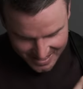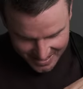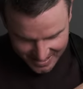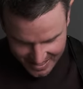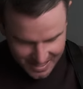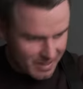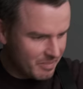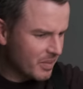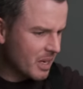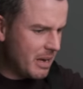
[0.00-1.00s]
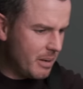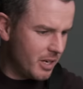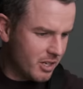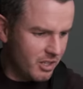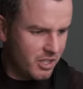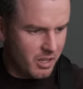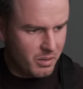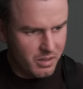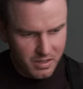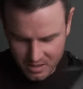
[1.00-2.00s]
so I don't know. Maybe I could
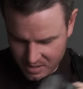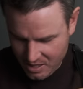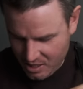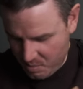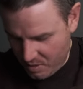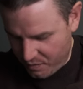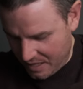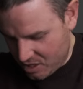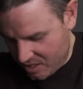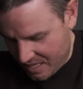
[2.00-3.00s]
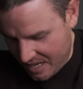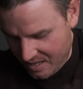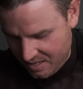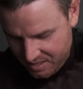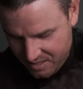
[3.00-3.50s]
do. I could put the flash in there.